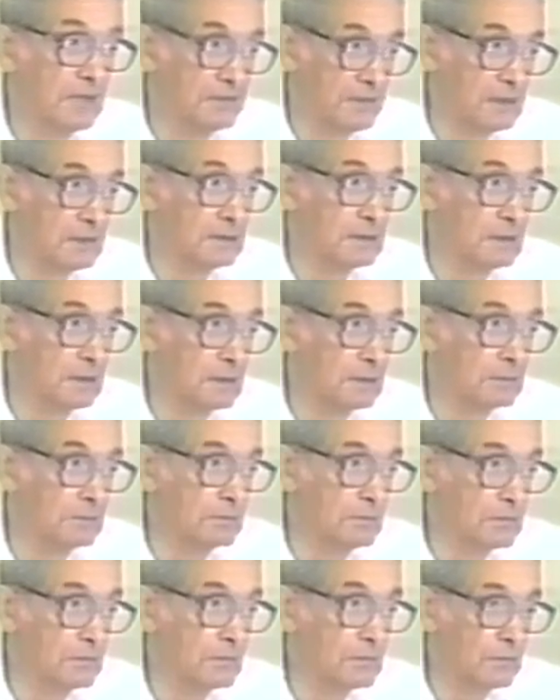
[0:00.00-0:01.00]
At that time,
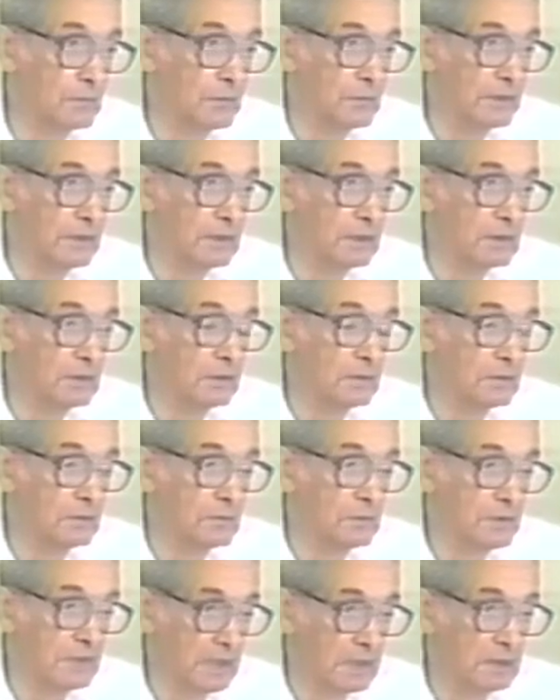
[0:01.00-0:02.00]
we
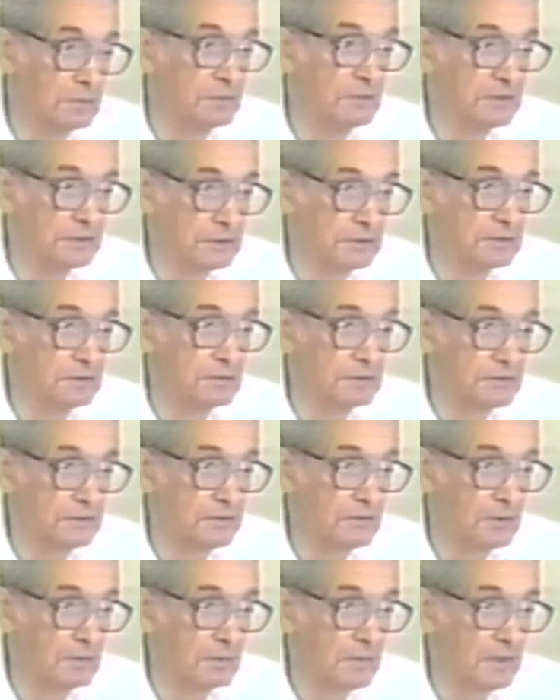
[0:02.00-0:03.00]
got
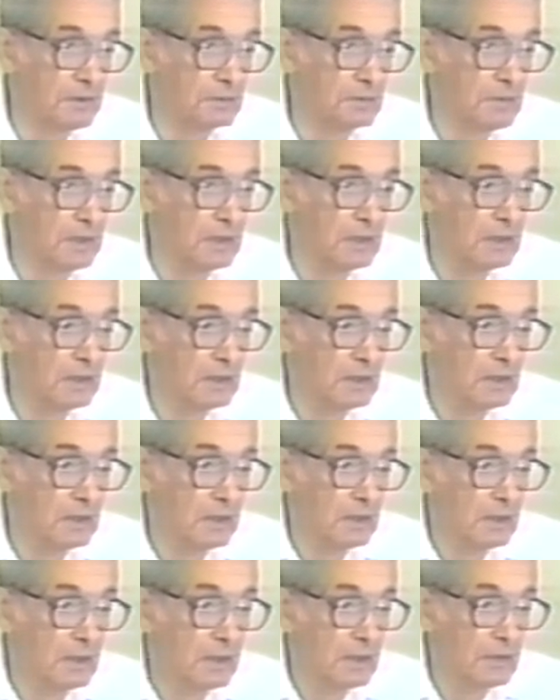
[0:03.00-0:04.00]
materials from them,
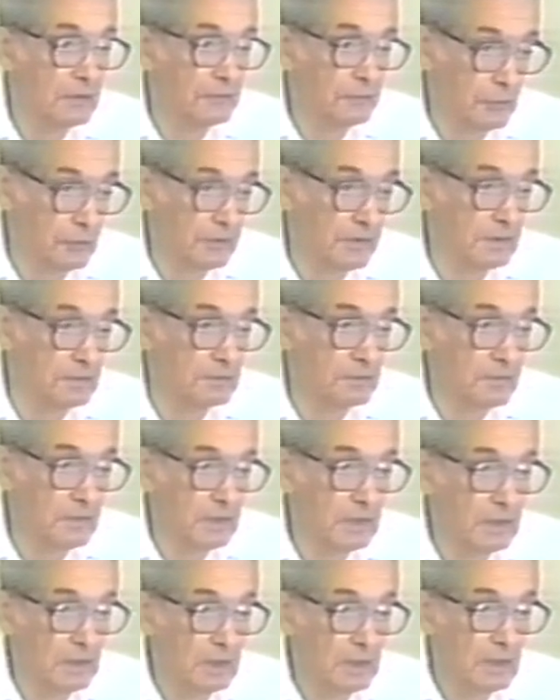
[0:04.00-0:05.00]
for them.
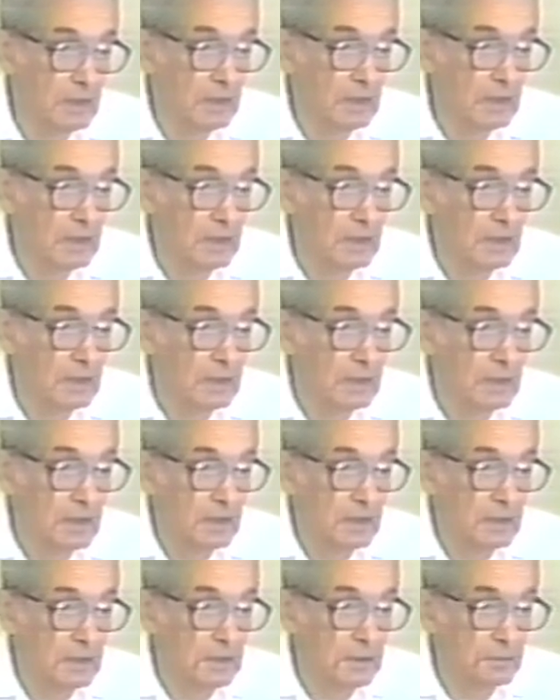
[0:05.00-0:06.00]

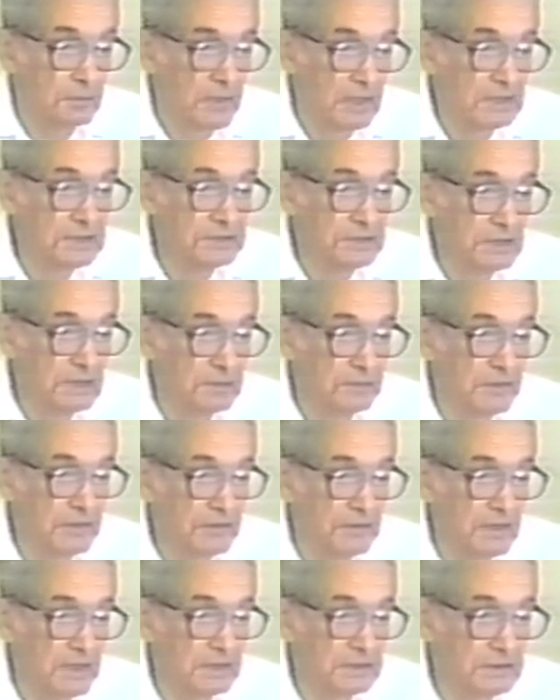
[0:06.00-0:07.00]
My job
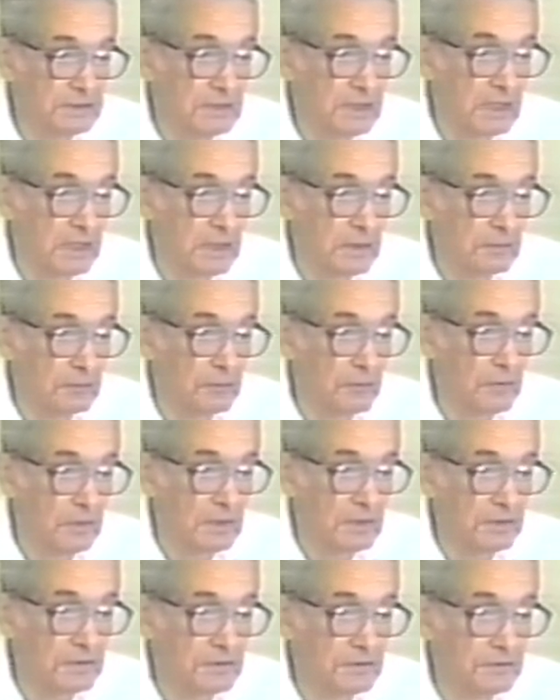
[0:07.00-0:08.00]
at that time
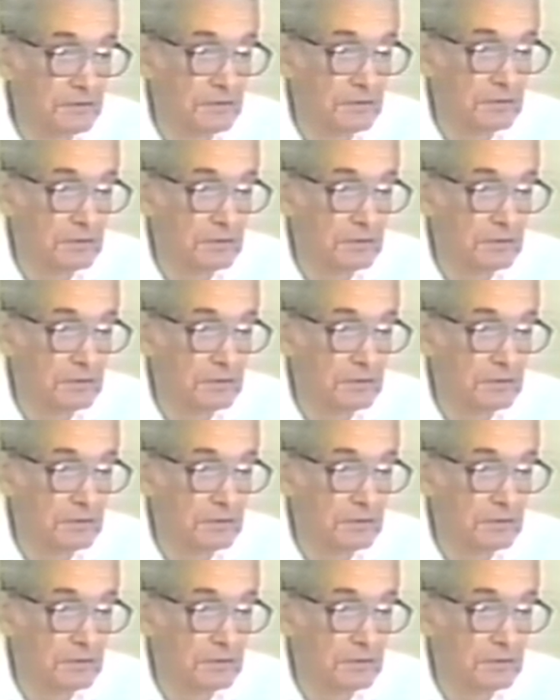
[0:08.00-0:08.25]
was